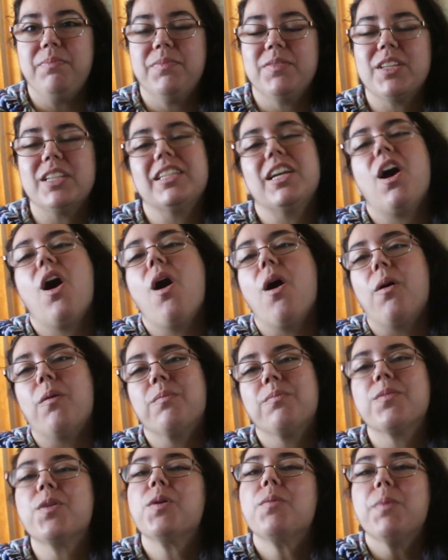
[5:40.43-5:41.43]
So I was like, oh,
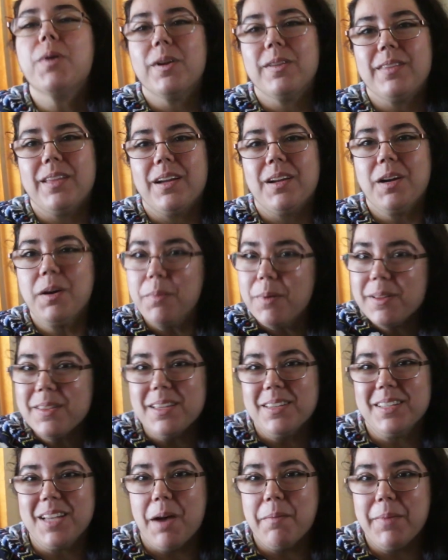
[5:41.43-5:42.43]
her birthday. Her
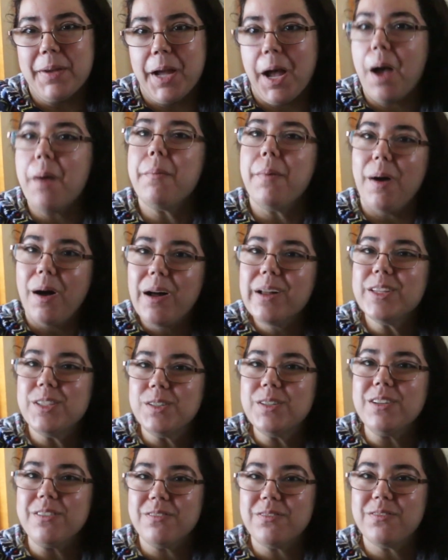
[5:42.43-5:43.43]
birthday's coming up. I'll
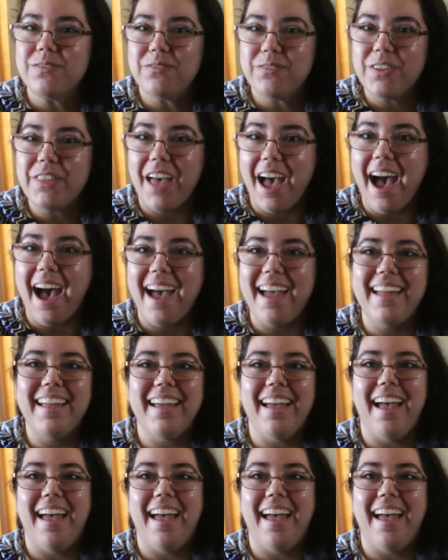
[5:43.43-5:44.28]
do it for that.